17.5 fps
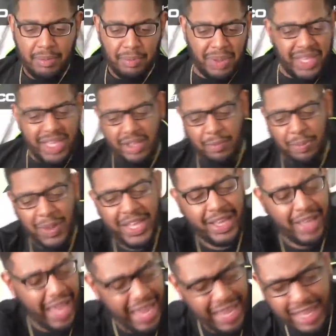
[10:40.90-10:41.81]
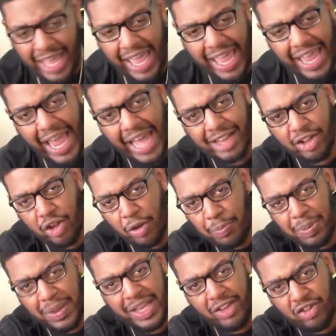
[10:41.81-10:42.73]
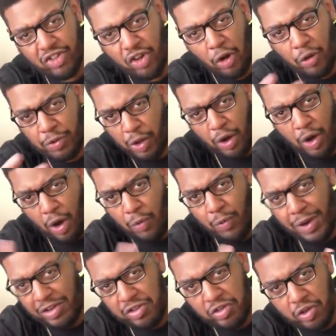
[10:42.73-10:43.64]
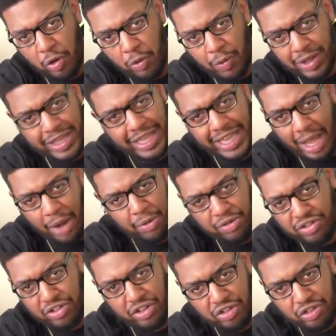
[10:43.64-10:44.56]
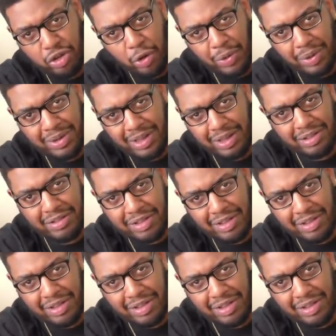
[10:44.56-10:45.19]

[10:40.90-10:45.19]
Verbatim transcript: Please, please, hey, hey, editor, please show the original one that I was just doing because